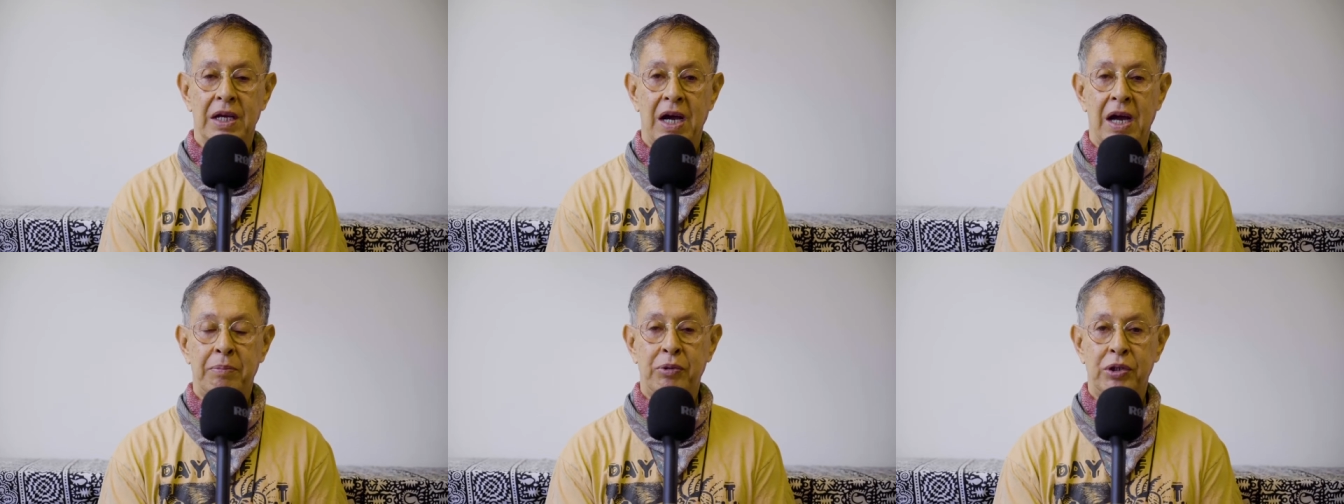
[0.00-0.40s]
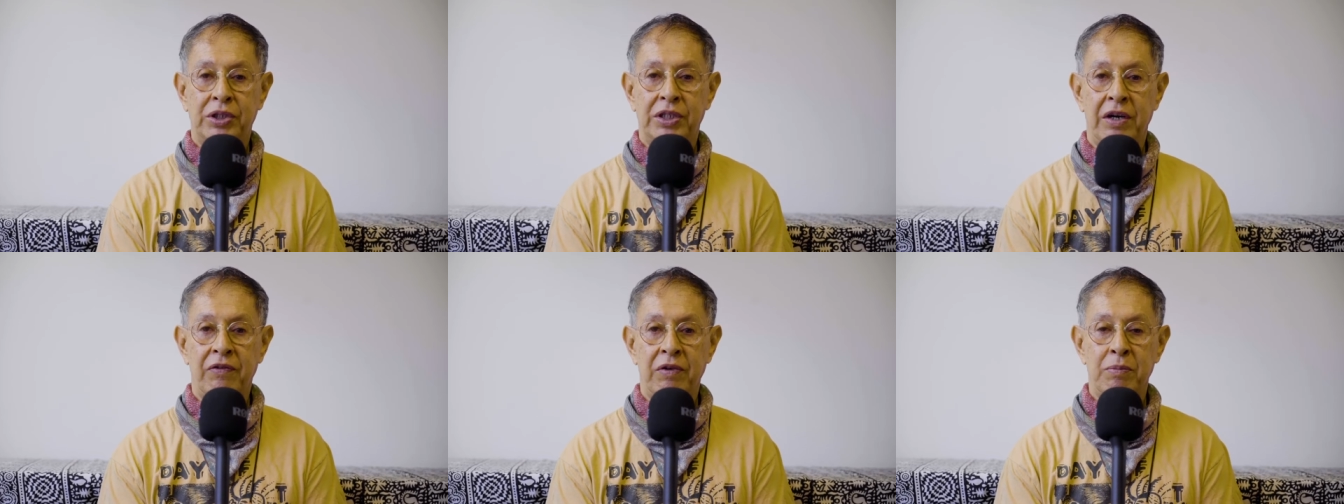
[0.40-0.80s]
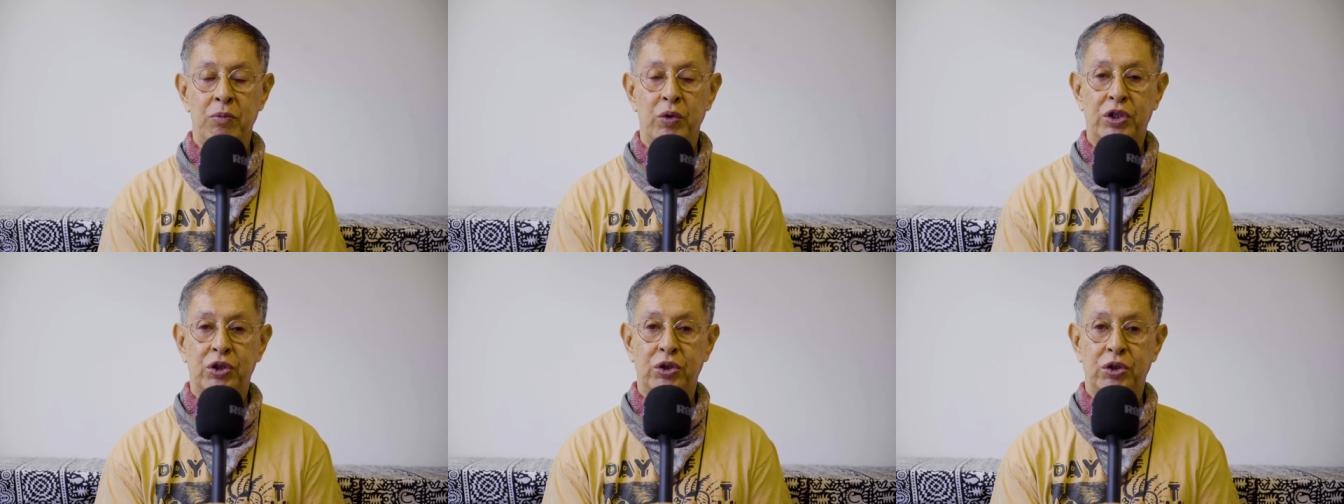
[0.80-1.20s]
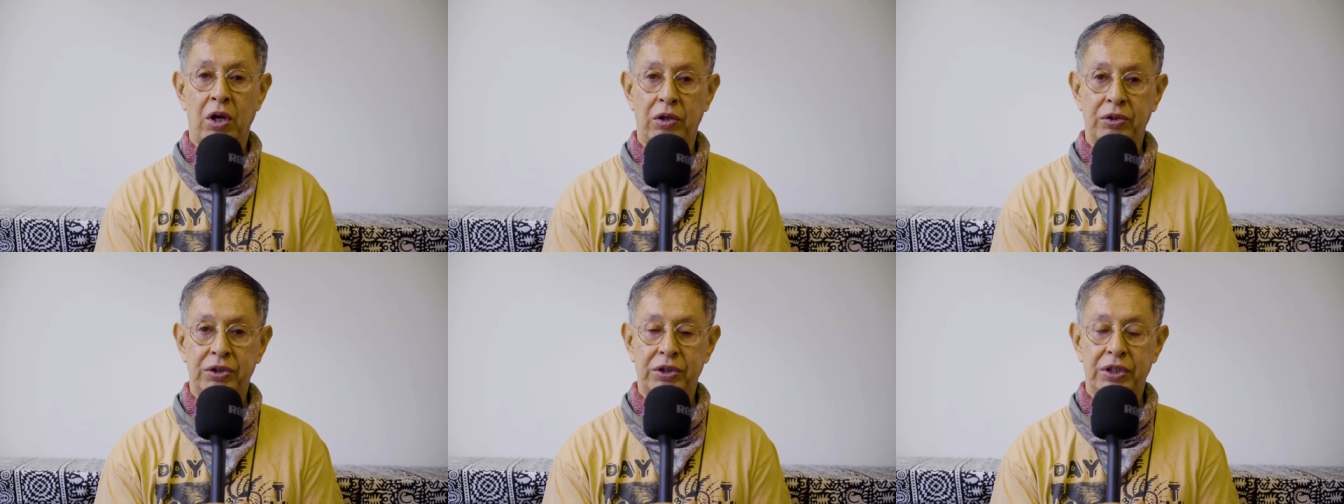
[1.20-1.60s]
I preserve them with
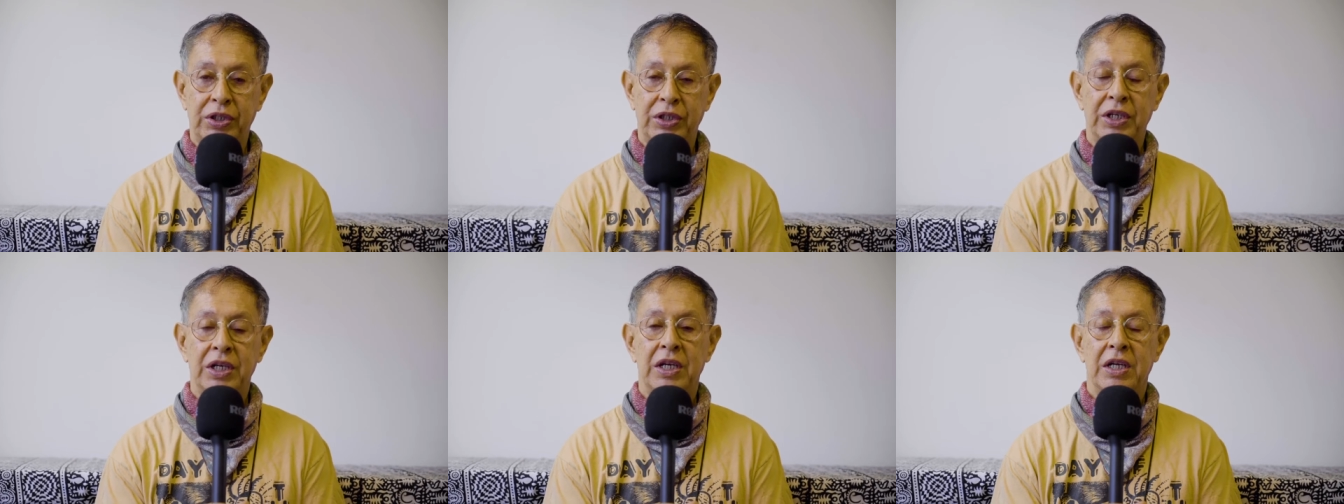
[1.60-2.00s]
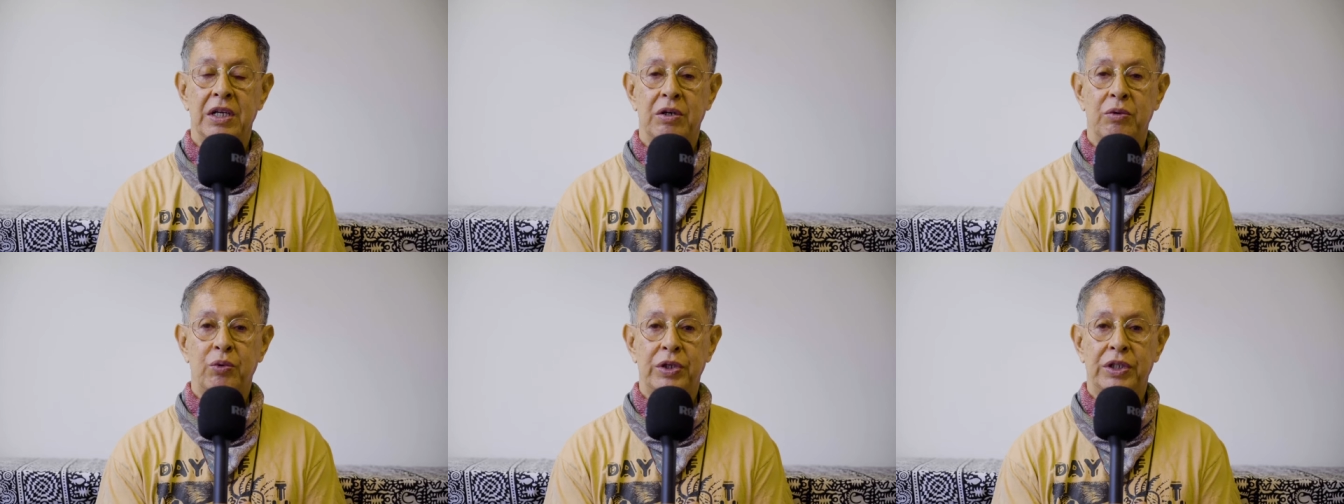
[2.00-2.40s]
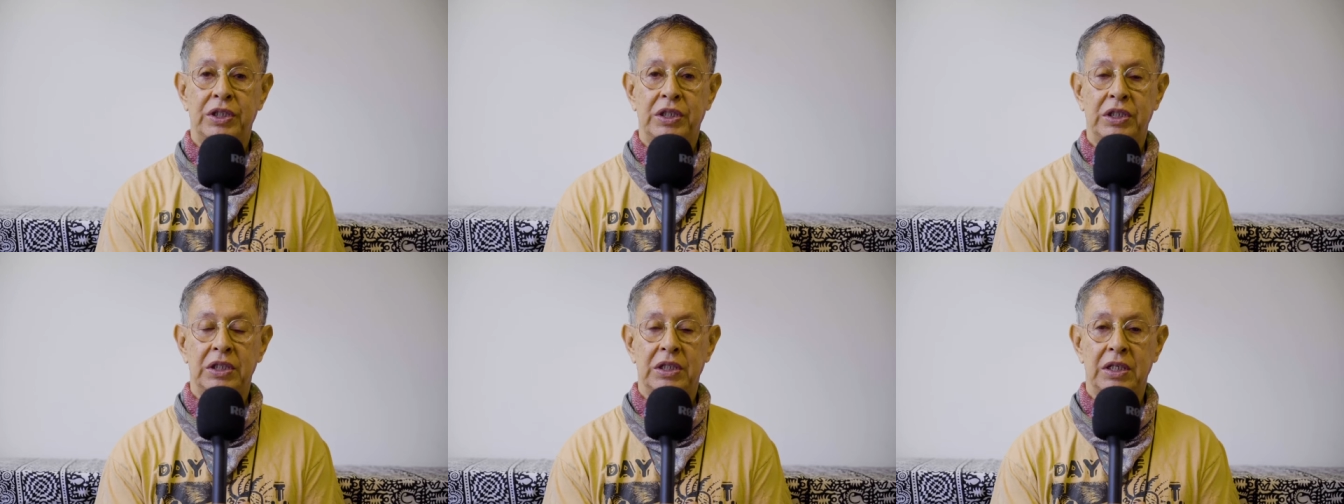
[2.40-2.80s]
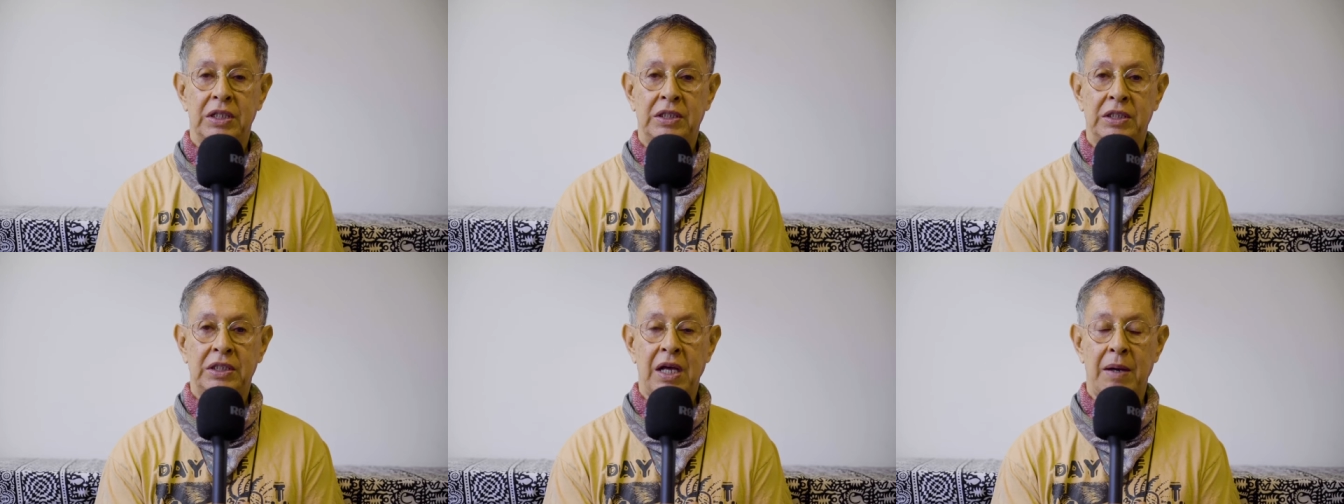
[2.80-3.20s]
salt, which it
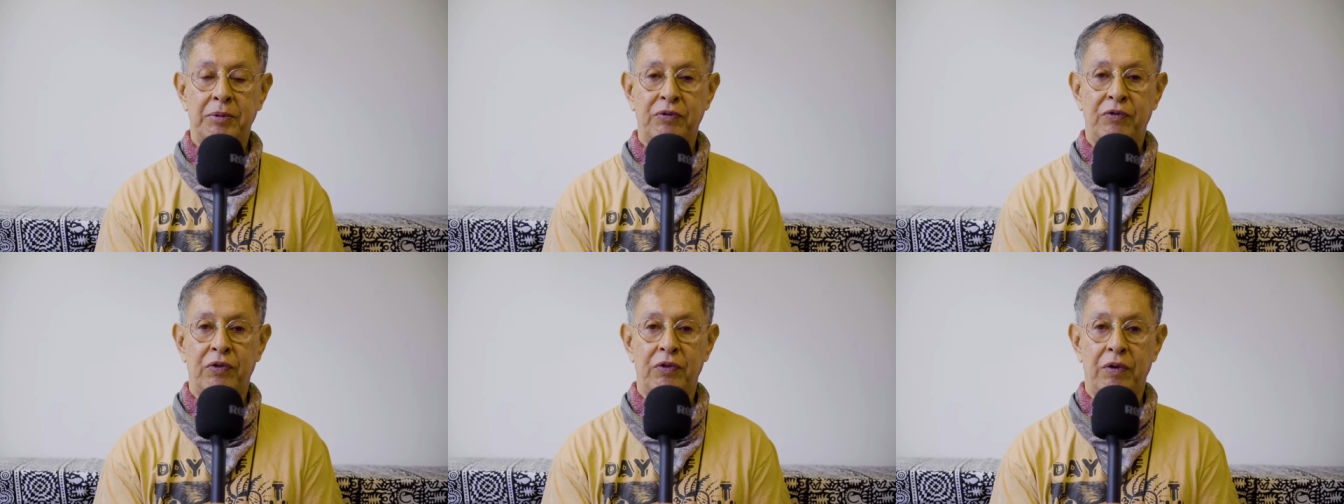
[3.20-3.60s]
stops